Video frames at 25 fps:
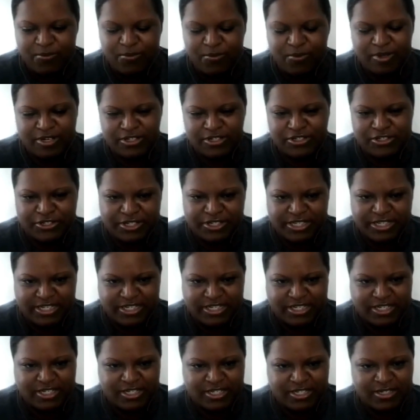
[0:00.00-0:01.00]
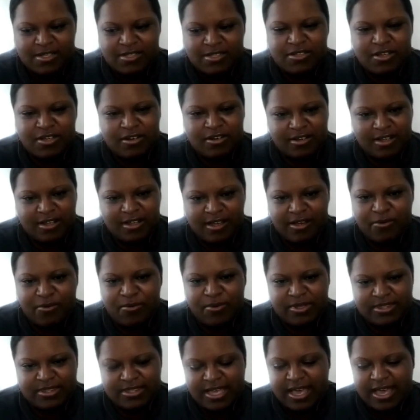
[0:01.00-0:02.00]
what is your niche? Start
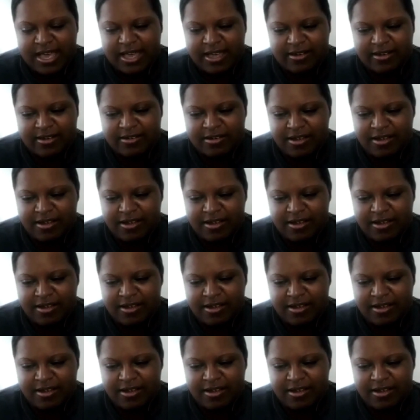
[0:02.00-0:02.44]
out with that.